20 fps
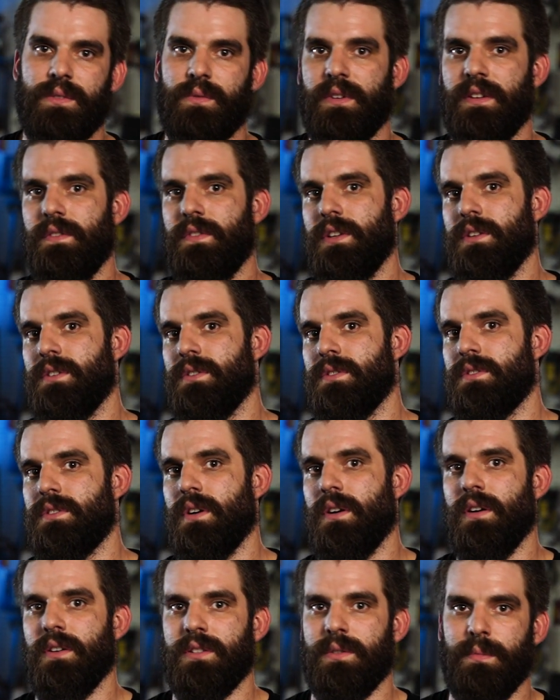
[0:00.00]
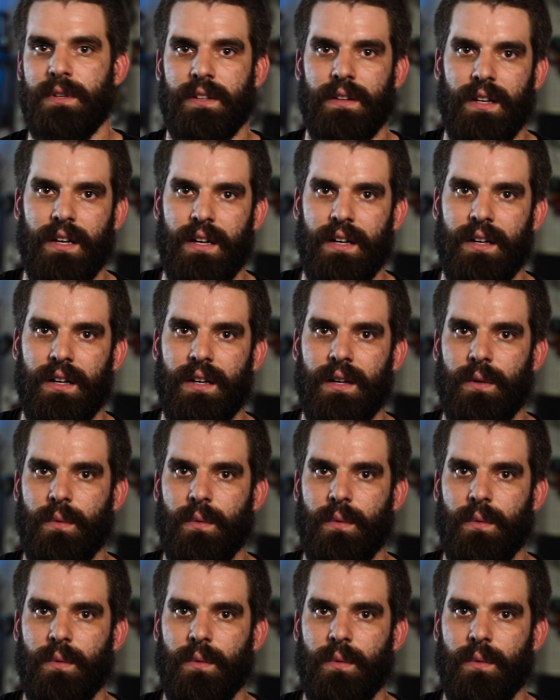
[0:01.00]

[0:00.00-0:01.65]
we've used Ultimate Liner.